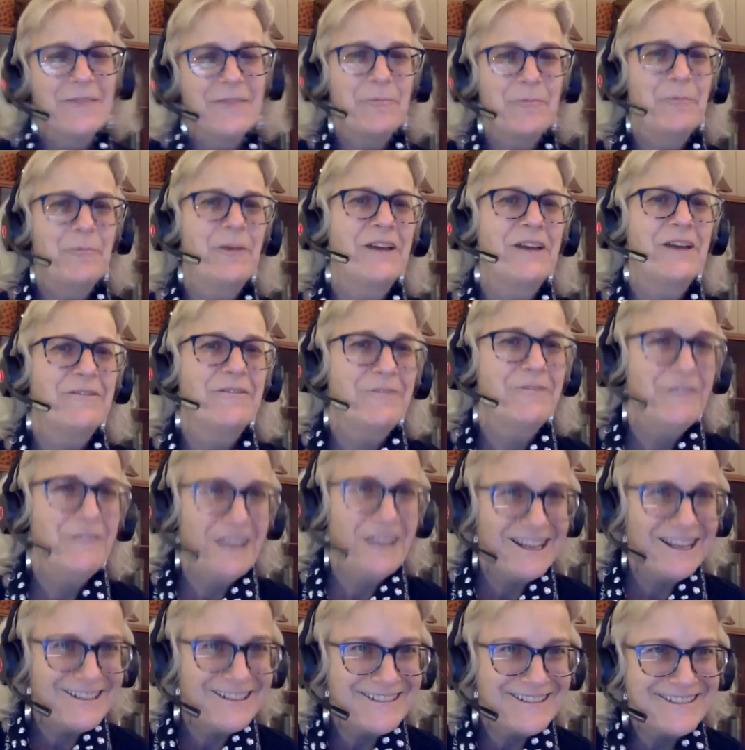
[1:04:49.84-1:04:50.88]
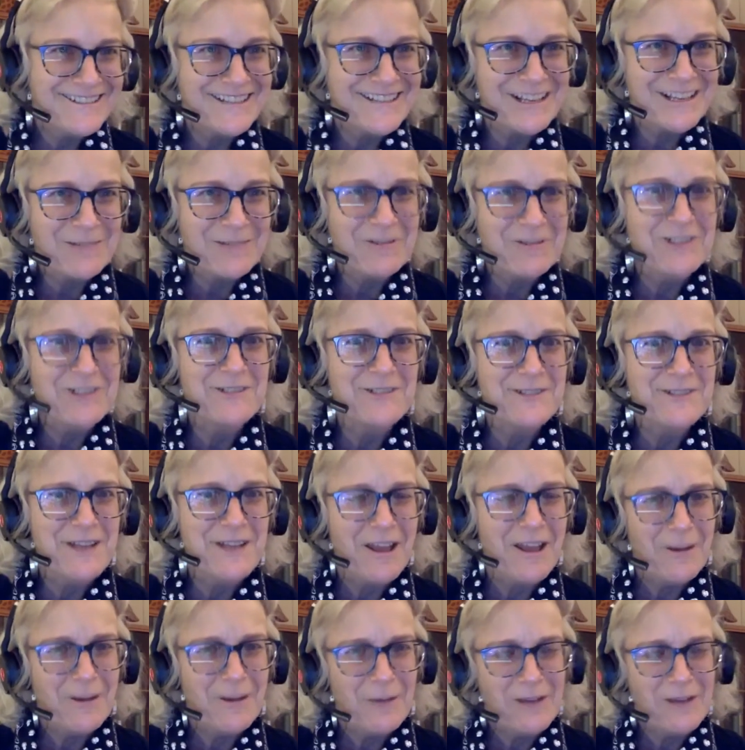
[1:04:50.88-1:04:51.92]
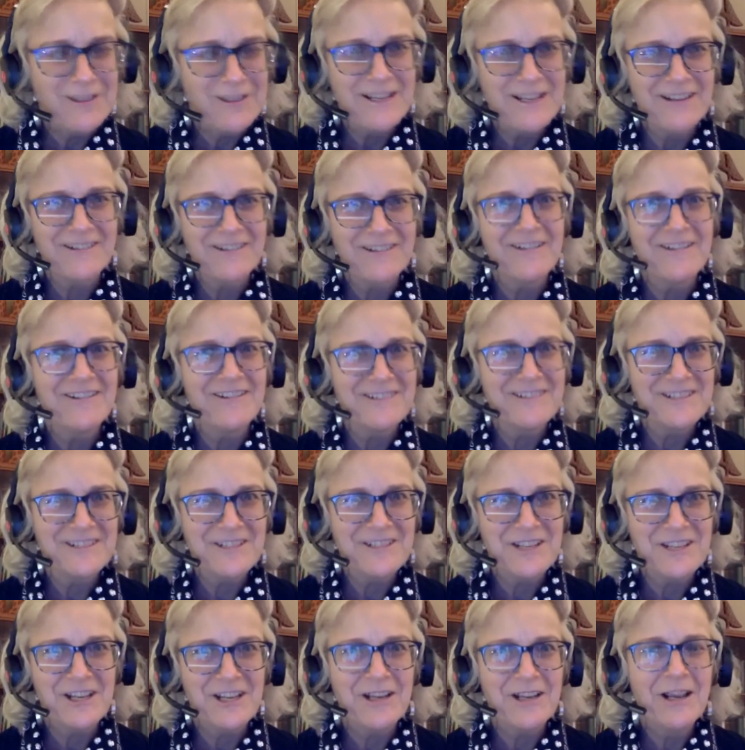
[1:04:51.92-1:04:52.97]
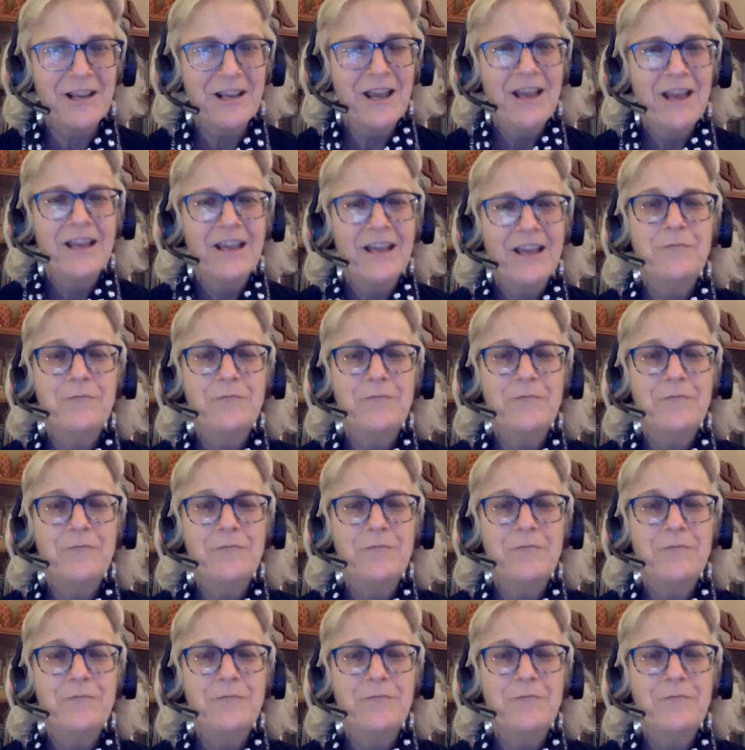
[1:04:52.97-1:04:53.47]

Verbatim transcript: But fantasy, which is not about technology, no. the